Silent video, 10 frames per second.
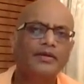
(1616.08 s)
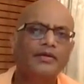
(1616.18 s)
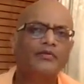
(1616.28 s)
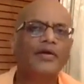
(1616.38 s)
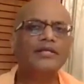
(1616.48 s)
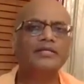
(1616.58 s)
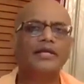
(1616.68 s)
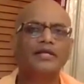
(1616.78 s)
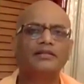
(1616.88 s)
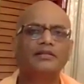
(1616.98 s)

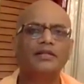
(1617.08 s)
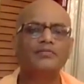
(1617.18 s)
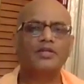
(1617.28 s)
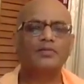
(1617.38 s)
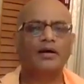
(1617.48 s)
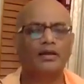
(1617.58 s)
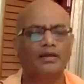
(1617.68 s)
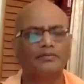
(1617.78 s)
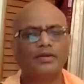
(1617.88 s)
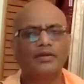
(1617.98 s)
Vaijayantim
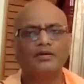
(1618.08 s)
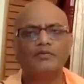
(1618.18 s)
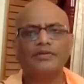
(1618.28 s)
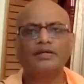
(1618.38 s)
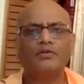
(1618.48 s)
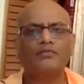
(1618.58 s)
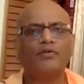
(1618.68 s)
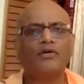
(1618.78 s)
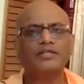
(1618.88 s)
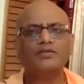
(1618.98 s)
Chamala. With the
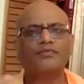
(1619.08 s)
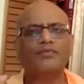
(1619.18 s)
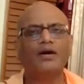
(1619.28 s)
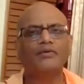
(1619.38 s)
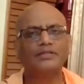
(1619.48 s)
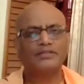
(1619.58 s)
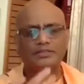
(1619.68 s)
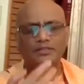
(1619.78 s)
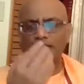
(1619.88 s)
forest flowers,